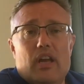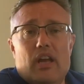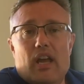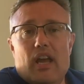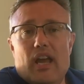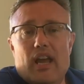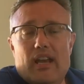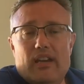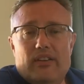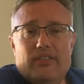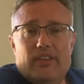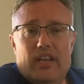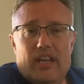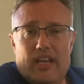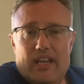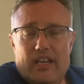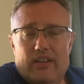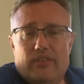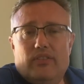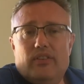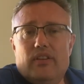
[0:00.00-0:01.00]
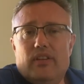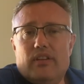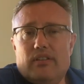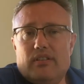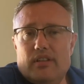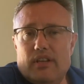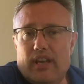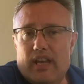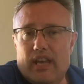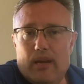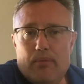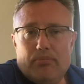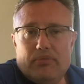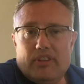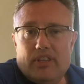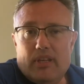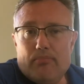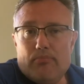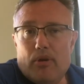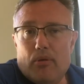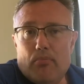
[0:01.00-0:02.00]
It's easier to keep
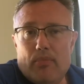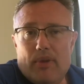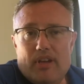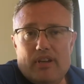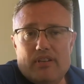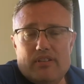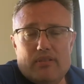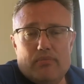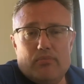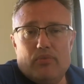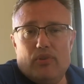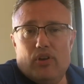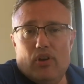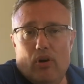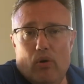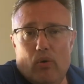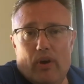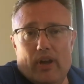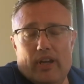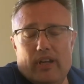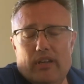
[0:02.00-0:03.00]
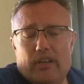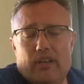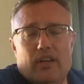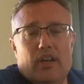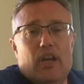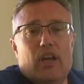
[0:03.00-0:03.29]
the momentum going